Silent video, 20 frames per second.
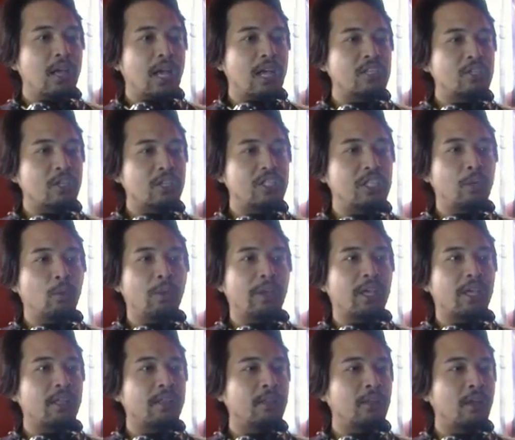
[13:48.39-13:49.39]
As you can see,
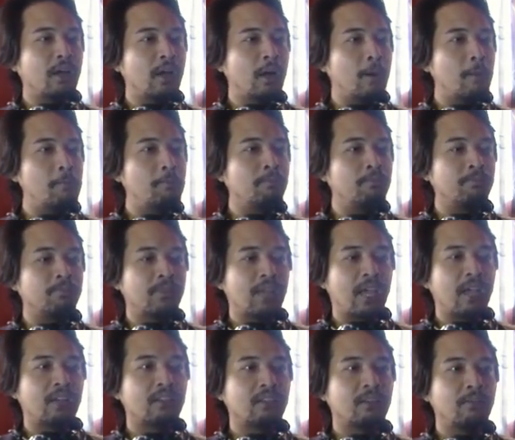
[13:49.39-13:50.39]
we can
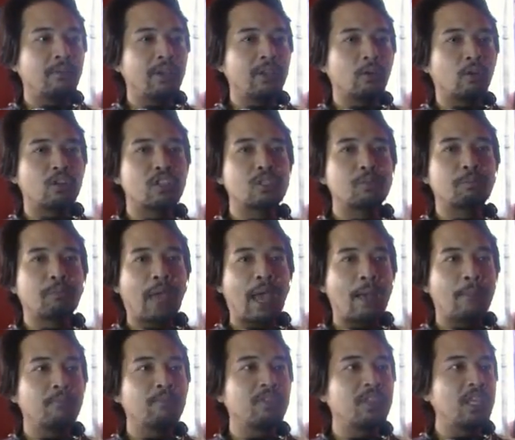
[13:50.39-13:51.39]
activate or
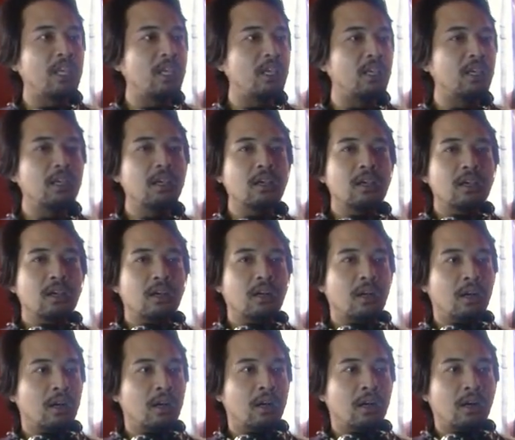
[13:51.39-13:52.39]
spam
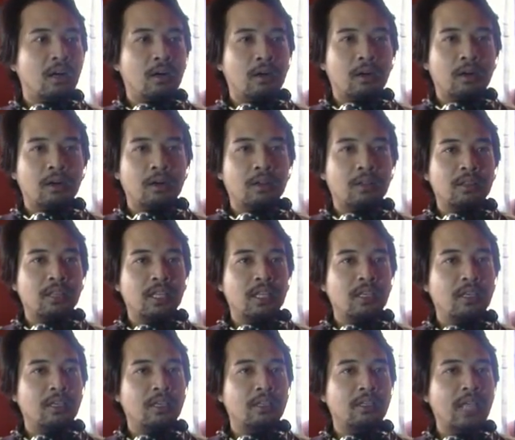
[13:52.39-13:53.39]

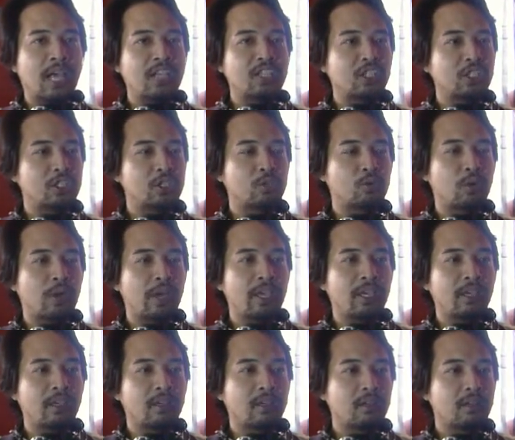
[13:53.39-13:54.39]
the dashing
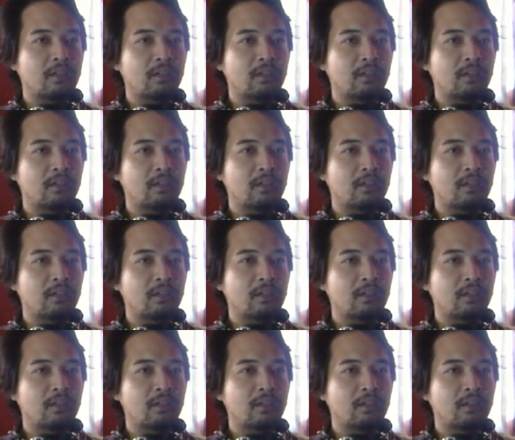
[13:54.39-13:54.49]
strike,